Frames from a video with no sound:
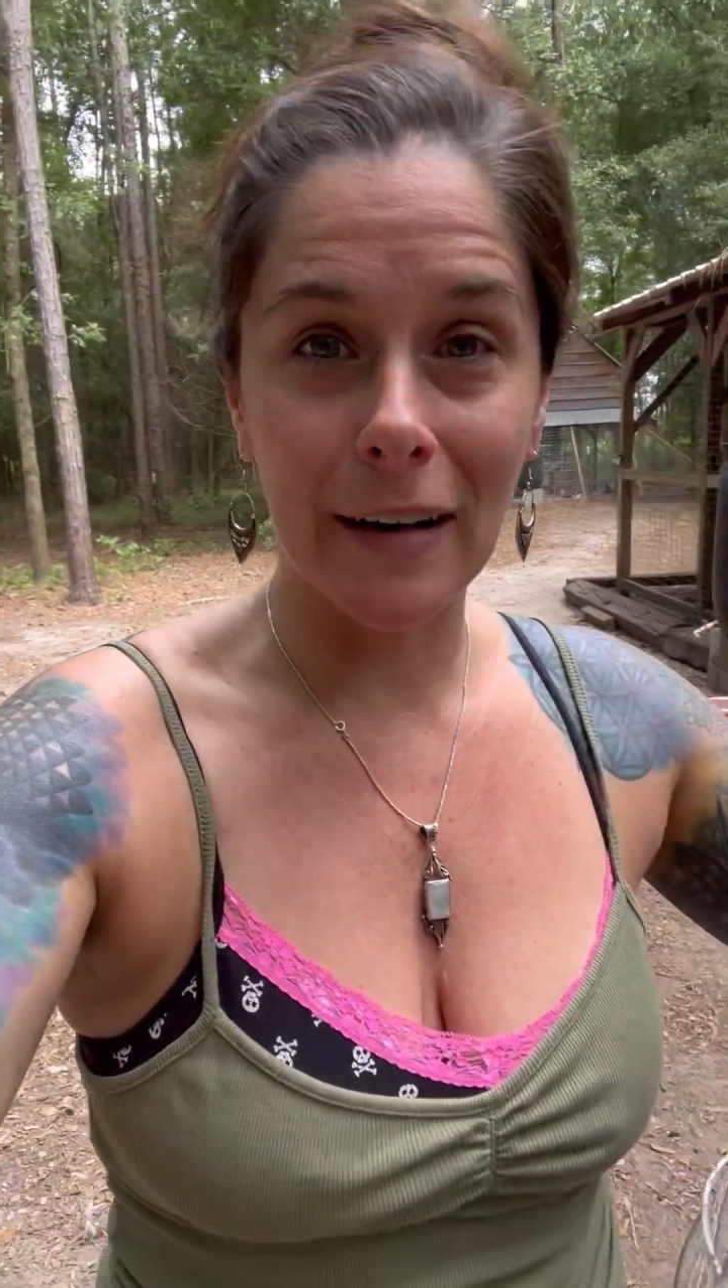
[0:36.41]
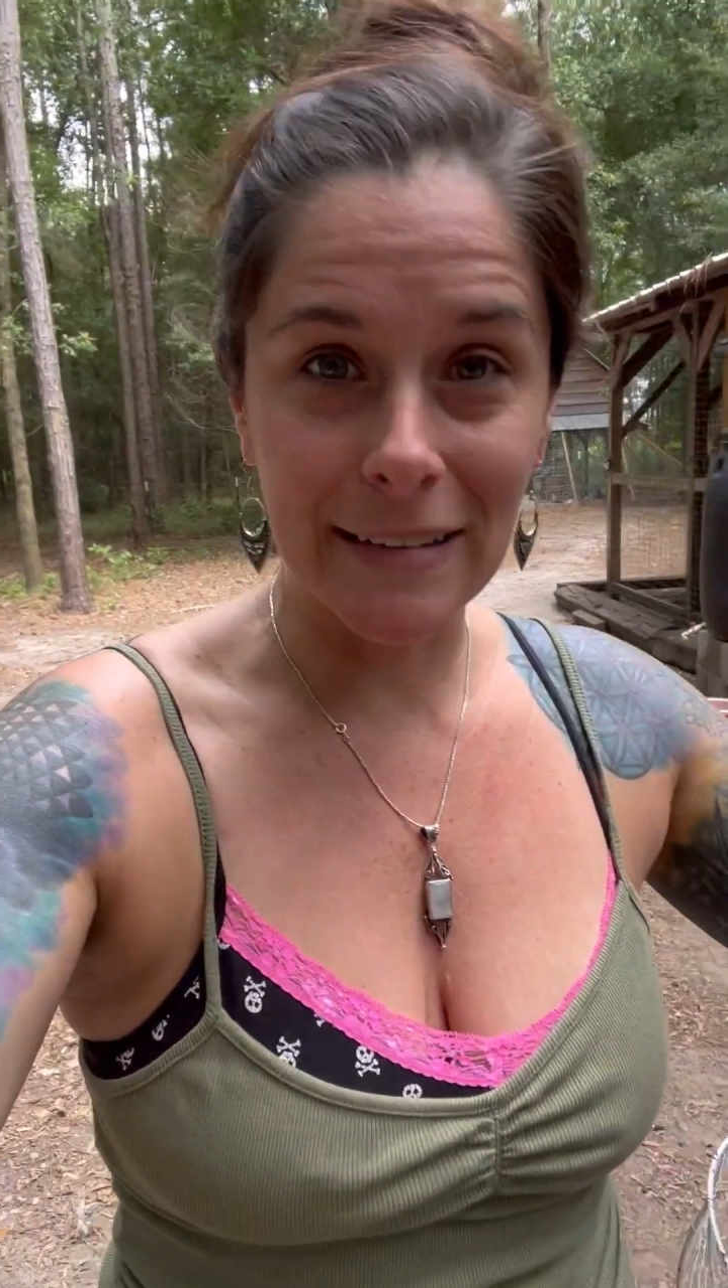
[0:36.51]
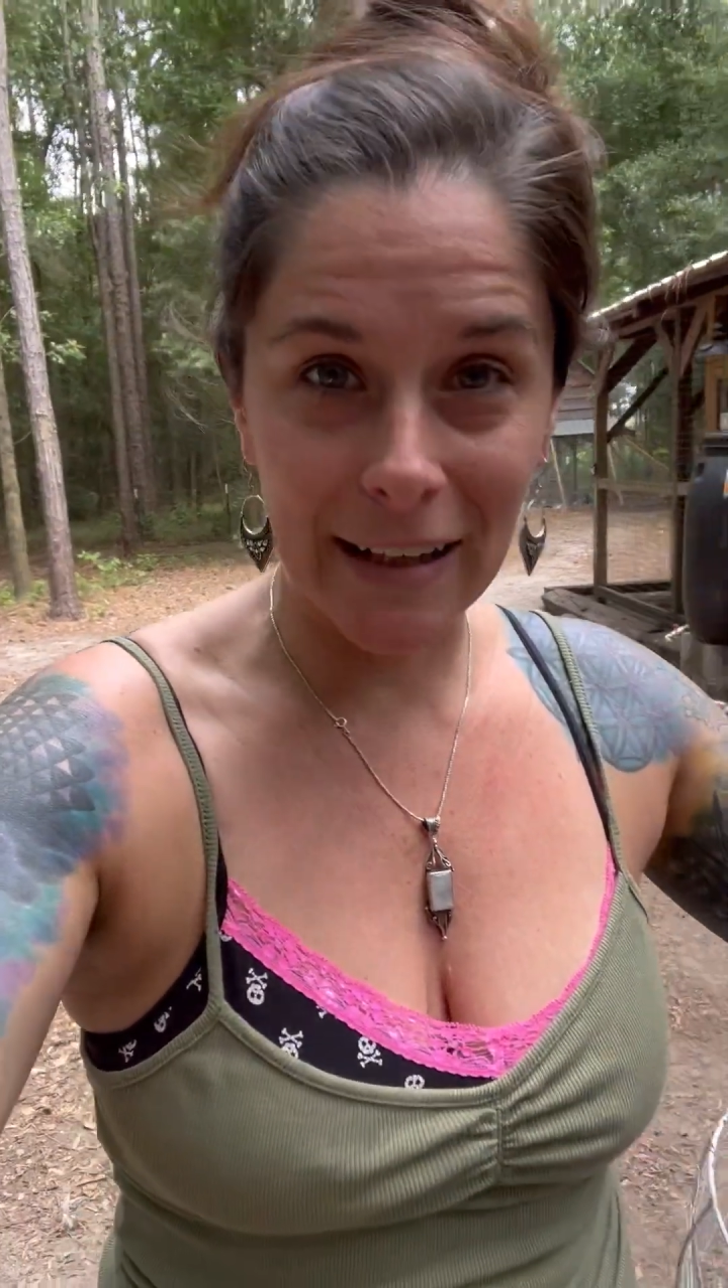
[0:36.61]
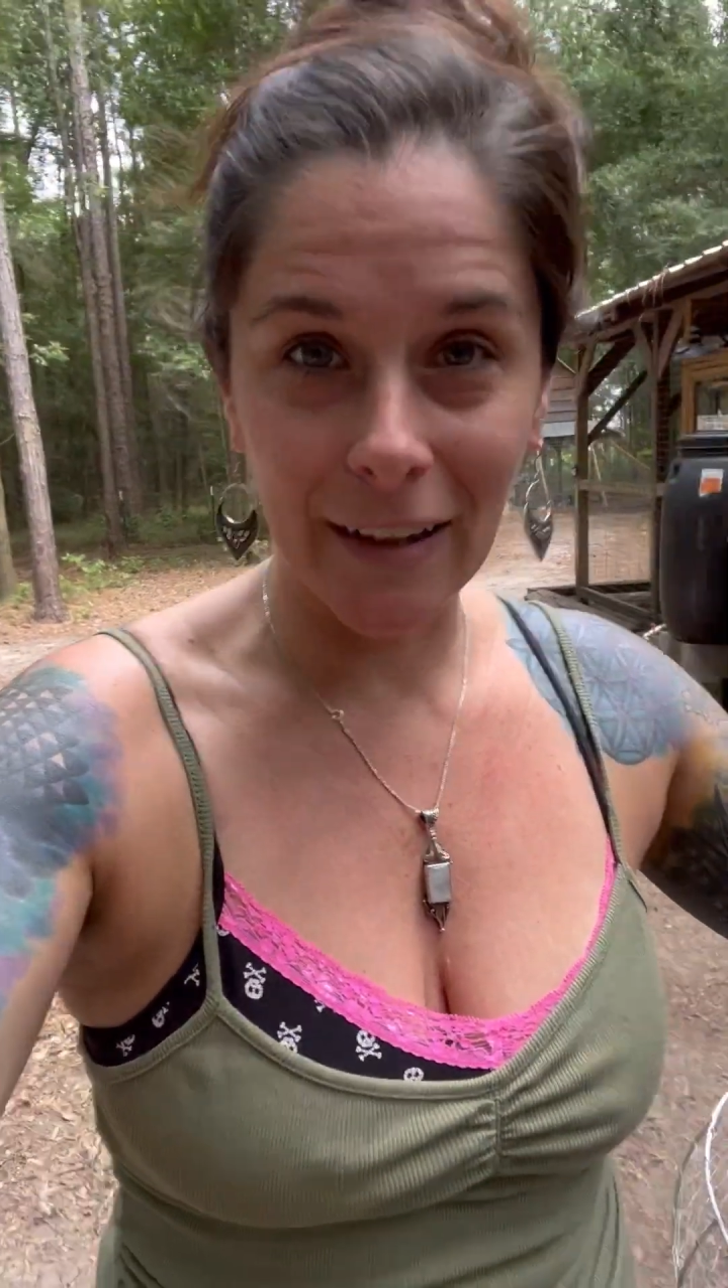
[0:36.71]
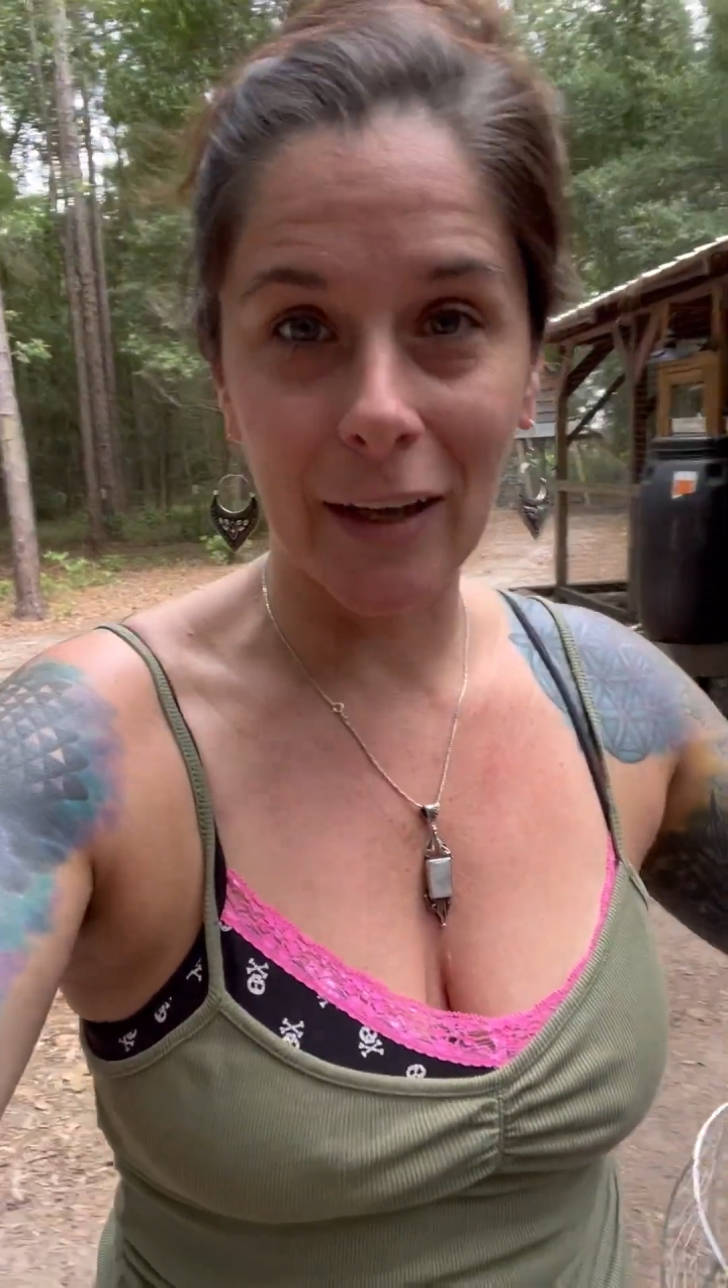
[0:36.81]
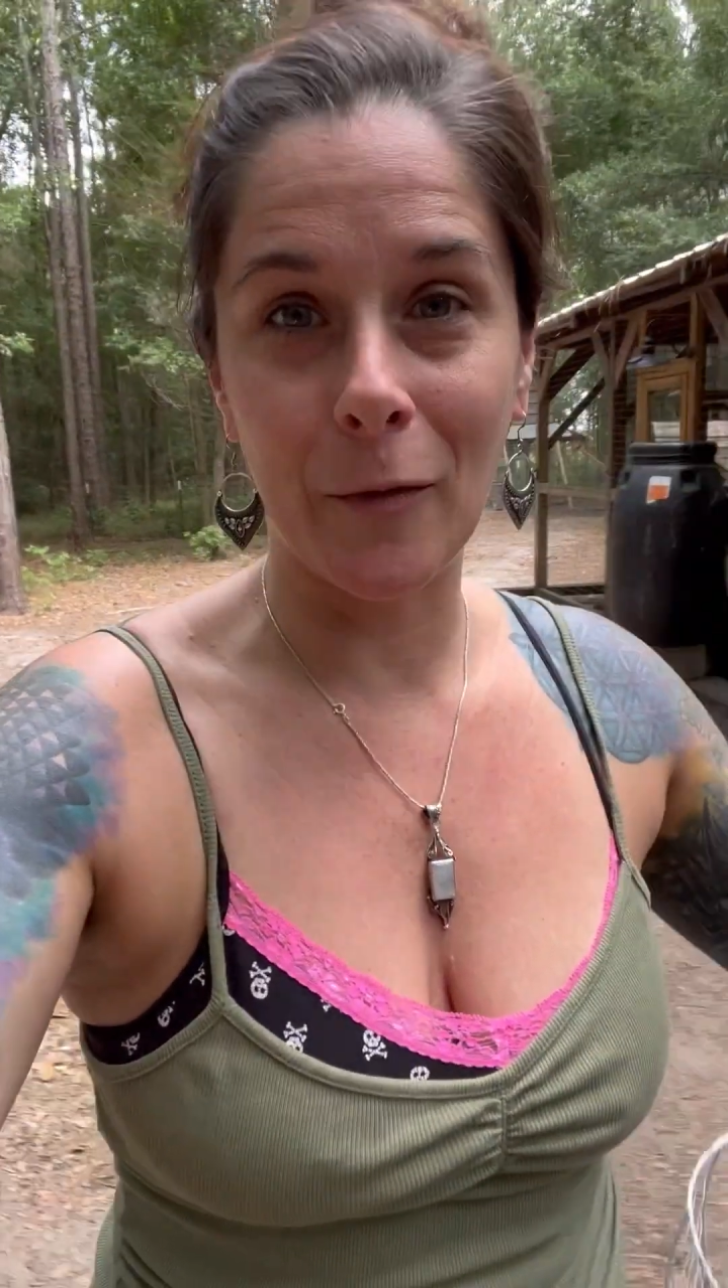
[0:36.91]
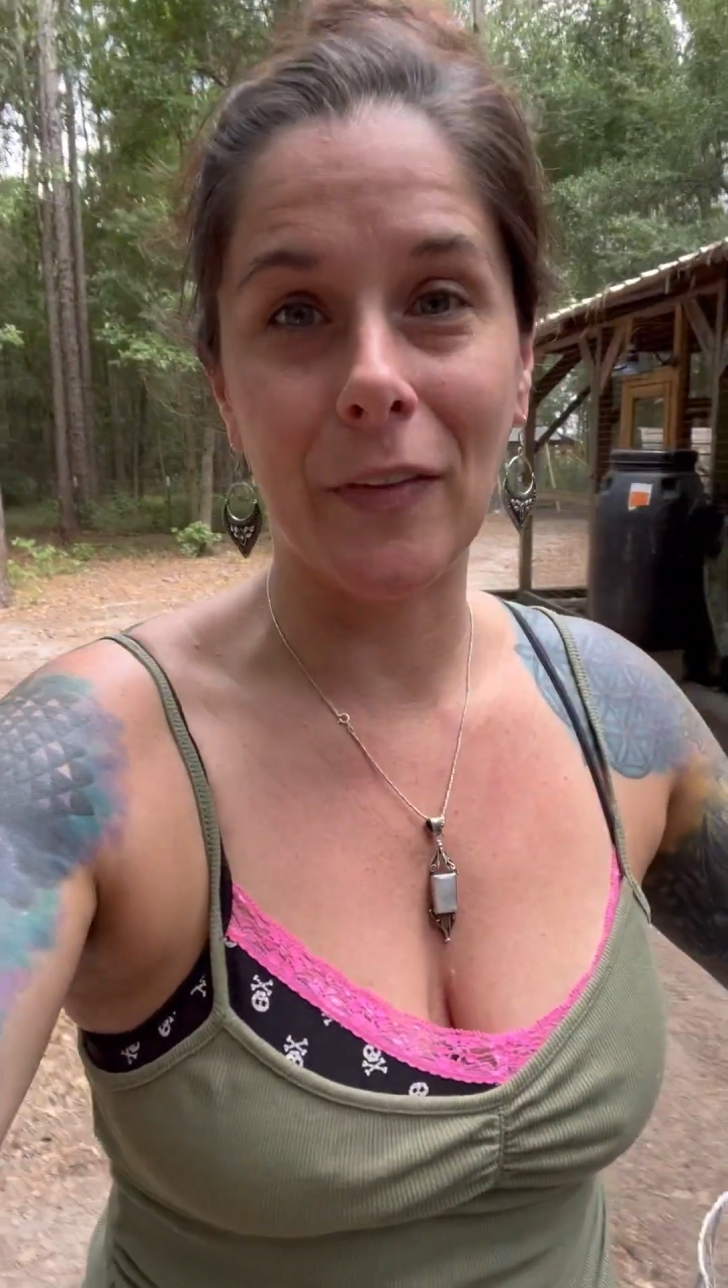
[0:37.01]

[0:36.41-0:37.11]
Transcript: dealing with